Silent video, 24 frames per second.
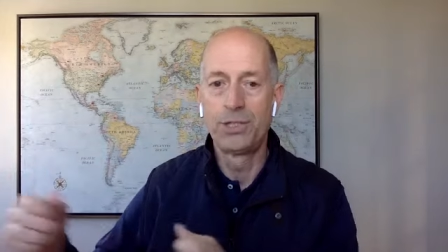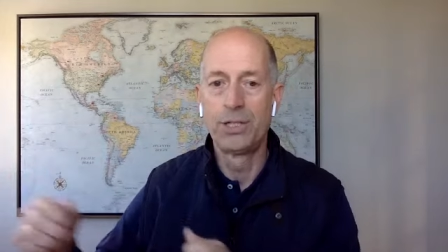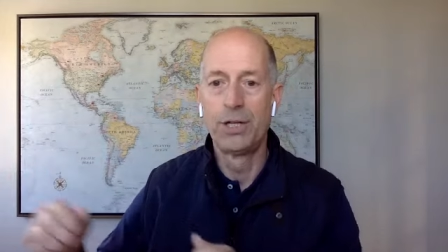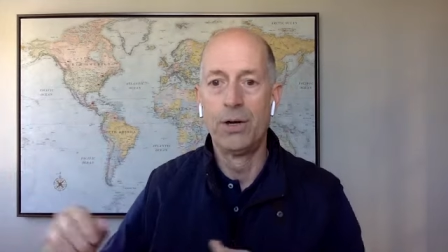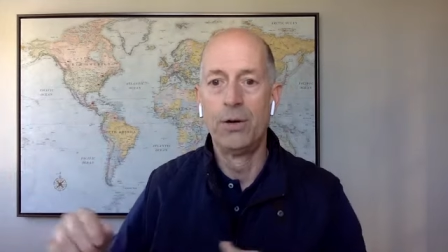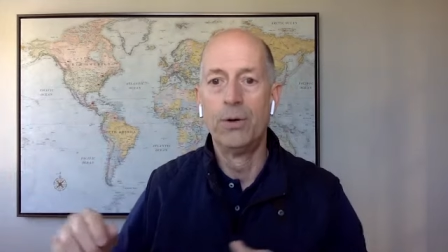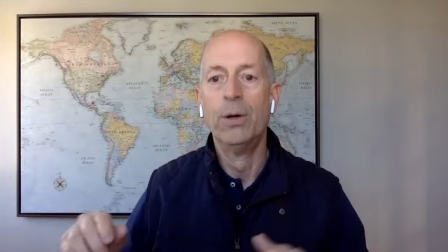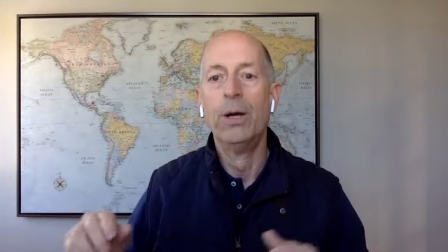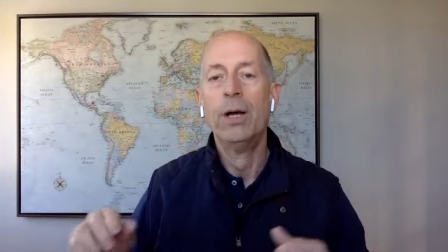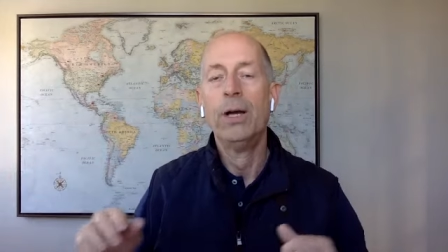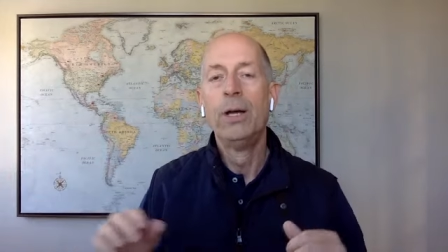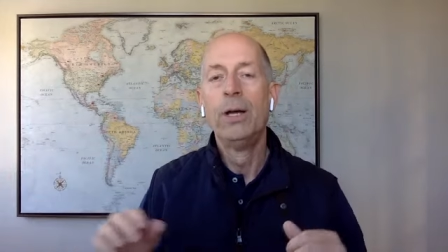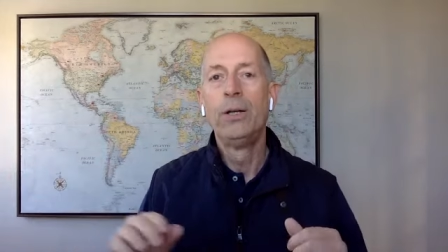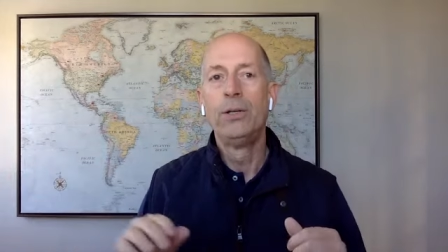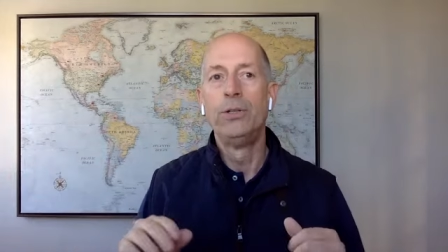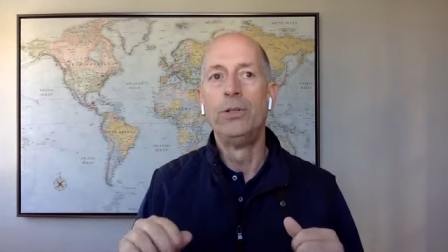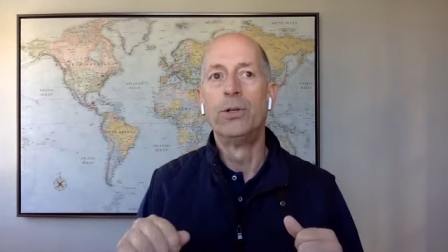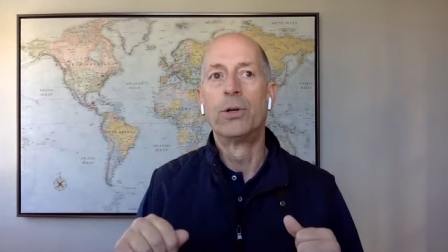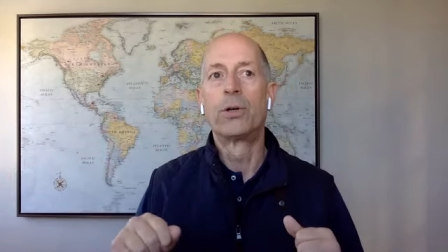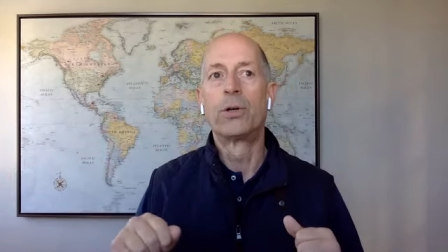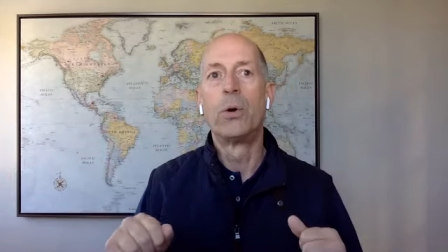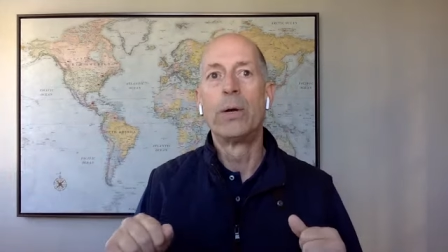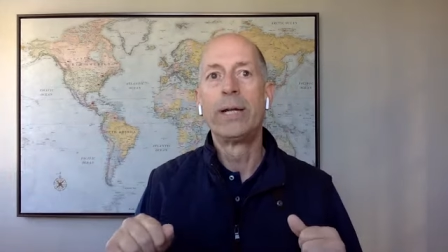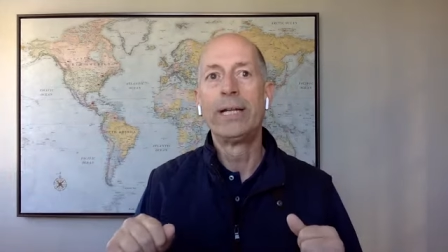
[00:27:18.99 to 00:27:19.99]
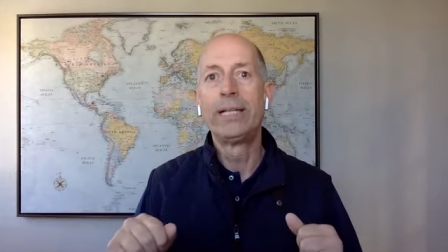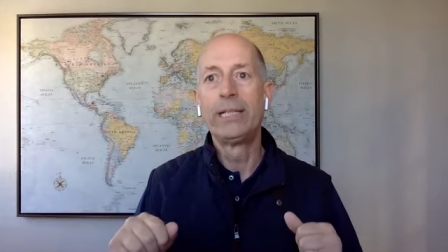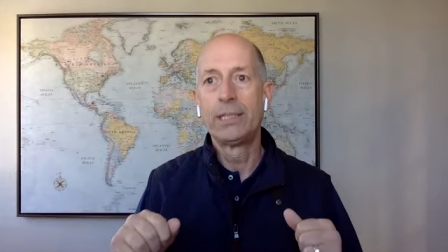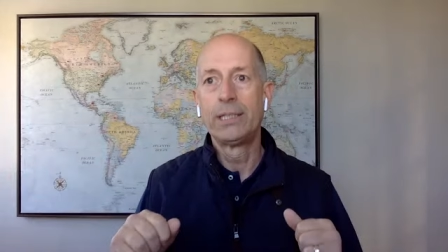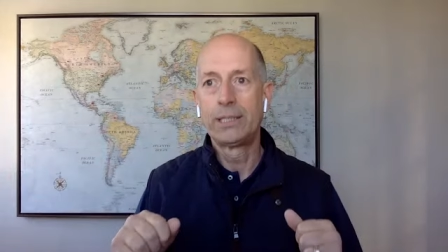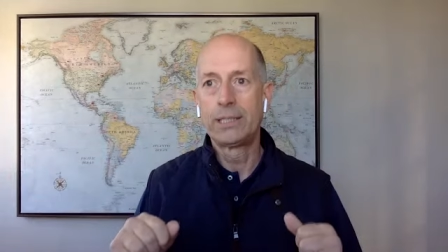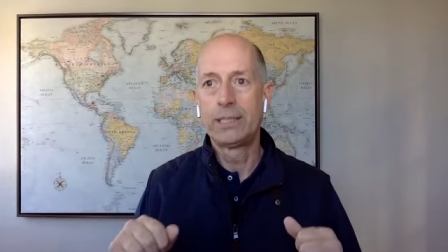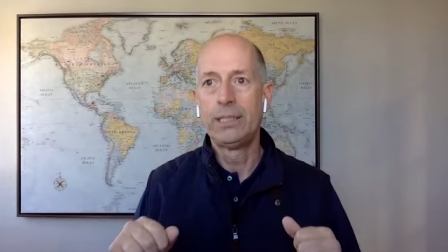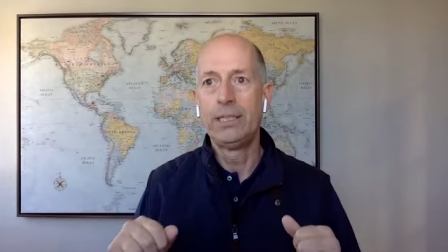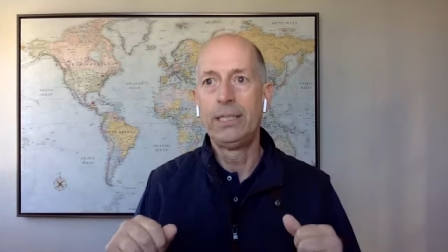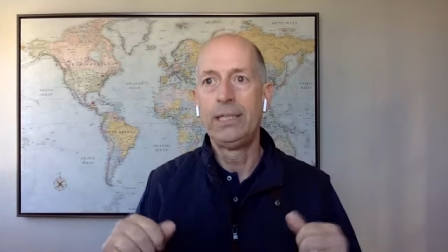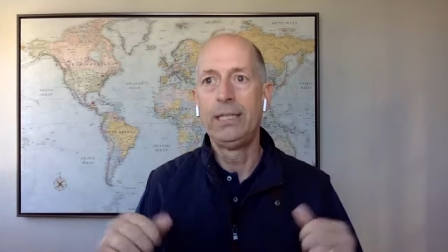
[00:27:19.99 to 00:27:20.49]
So you're going to
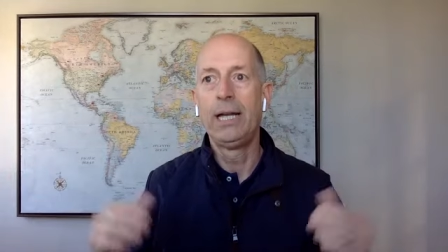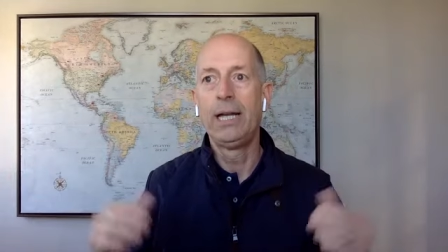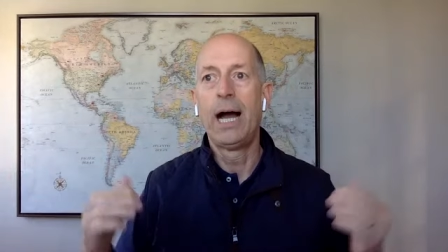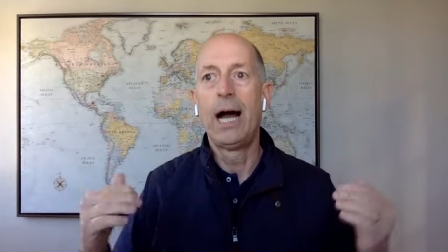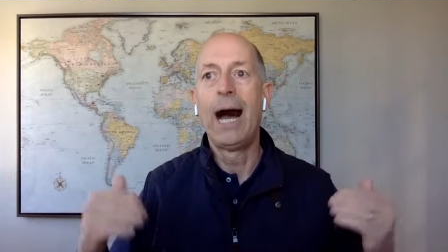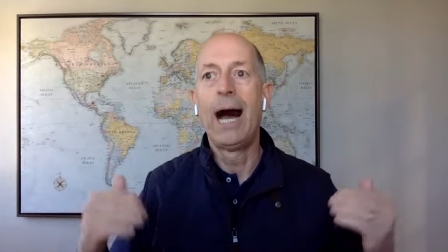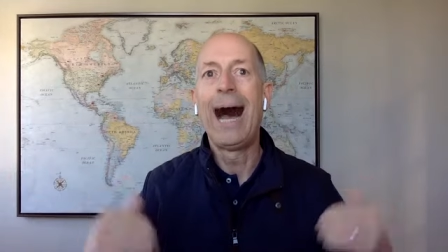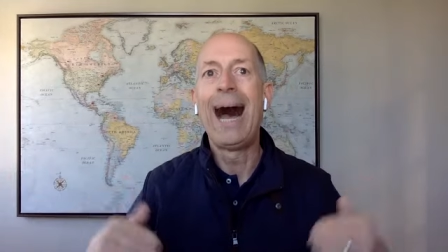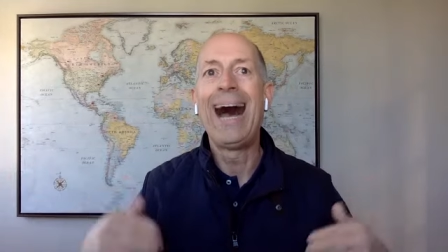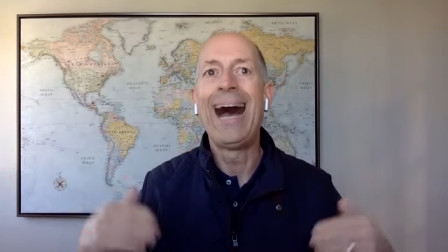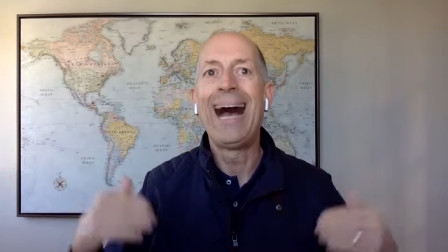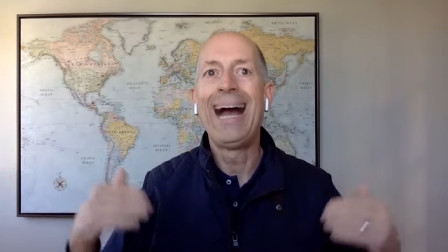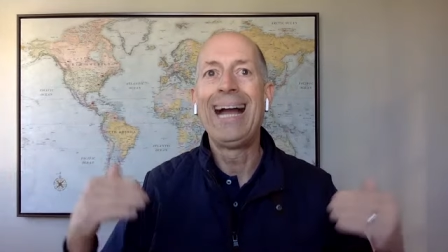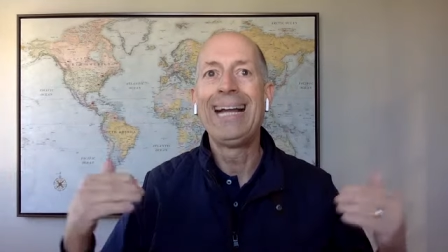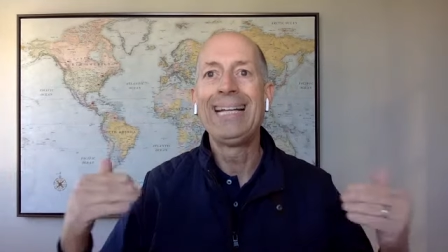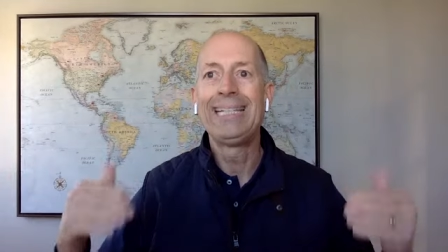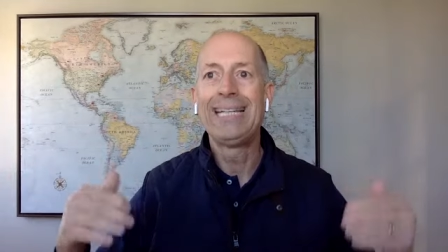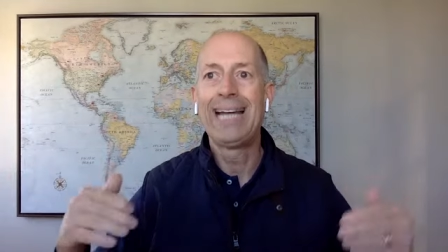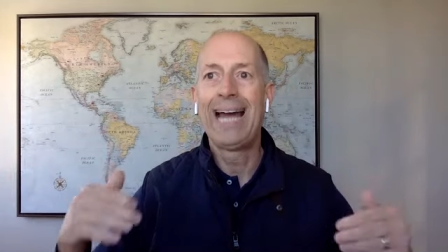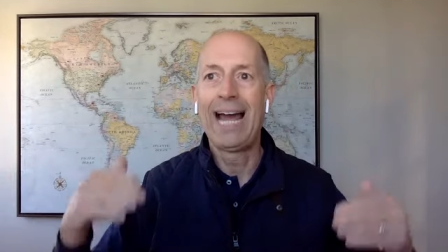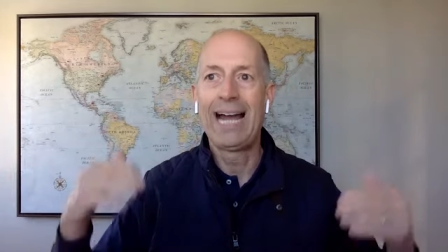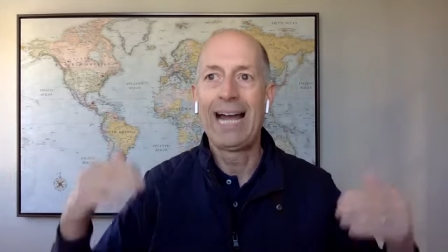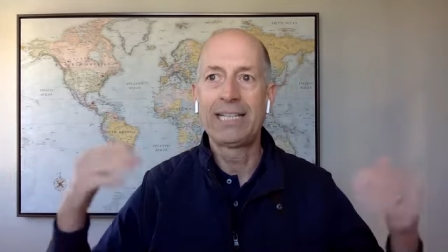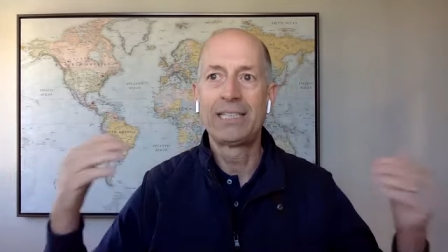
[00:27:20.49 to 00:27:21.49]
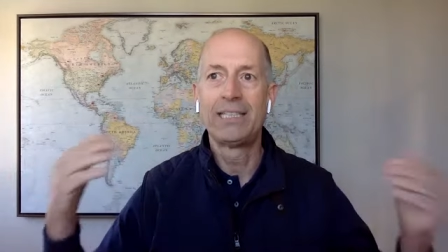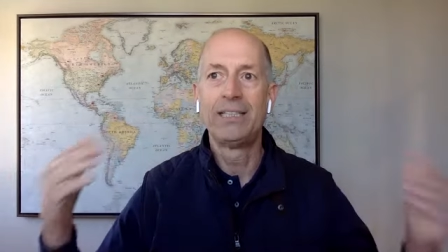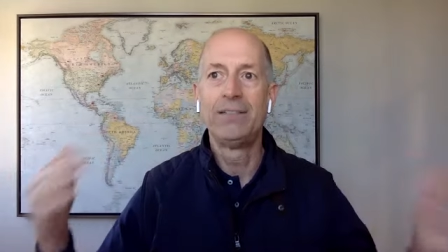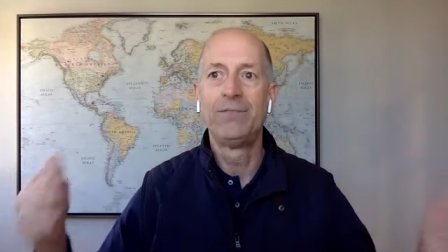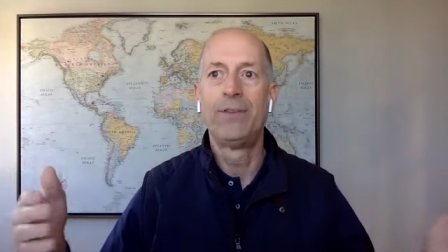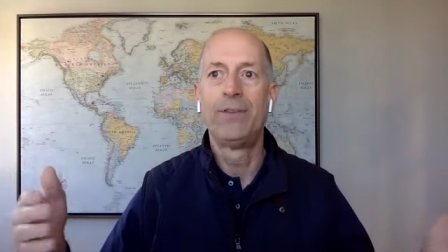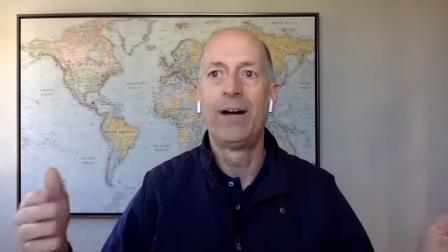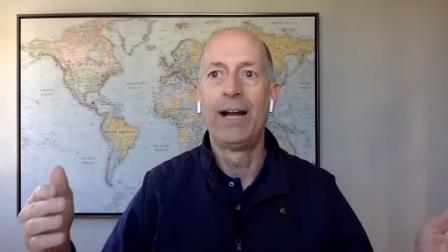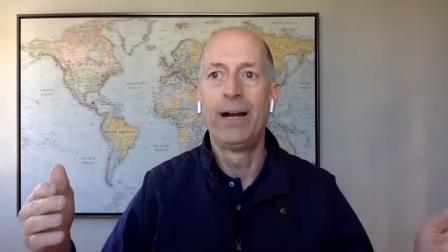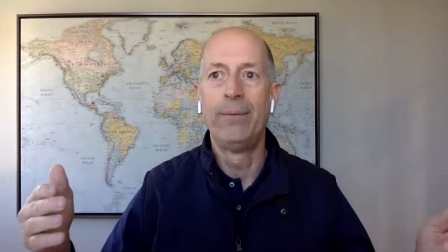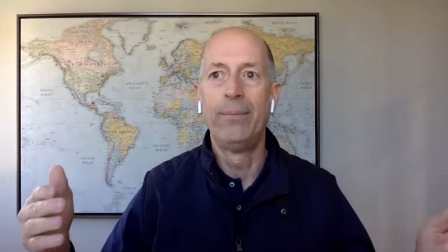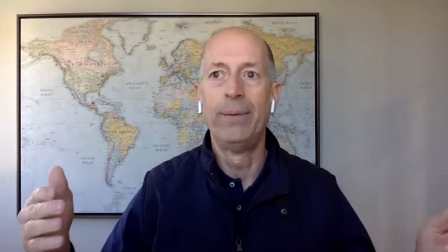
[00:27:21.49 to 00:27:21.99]
see a high tax
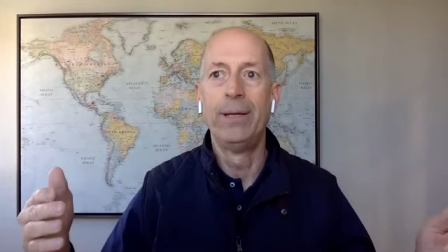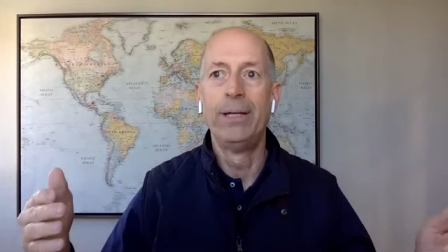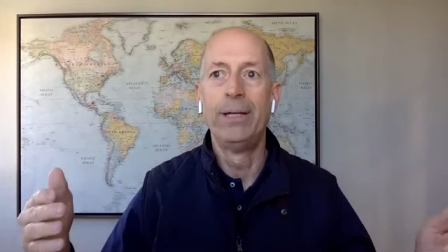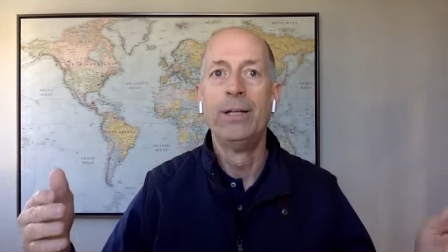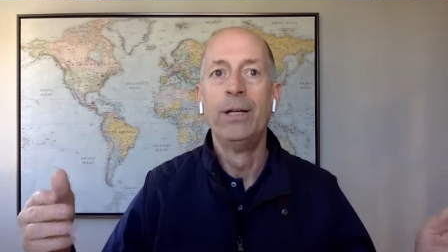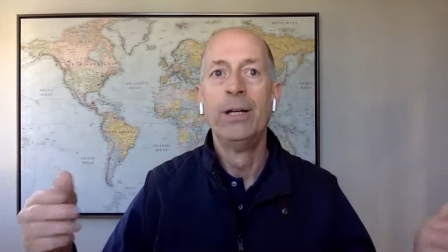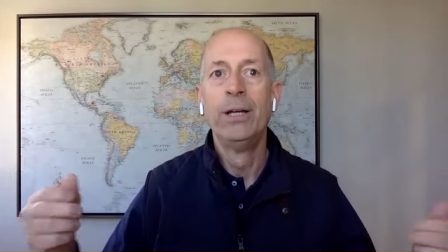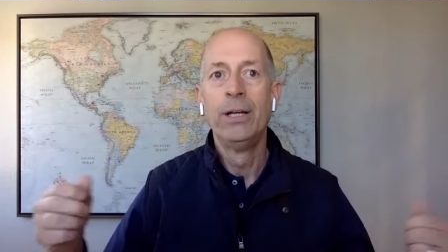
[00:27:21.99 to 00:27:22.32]
environment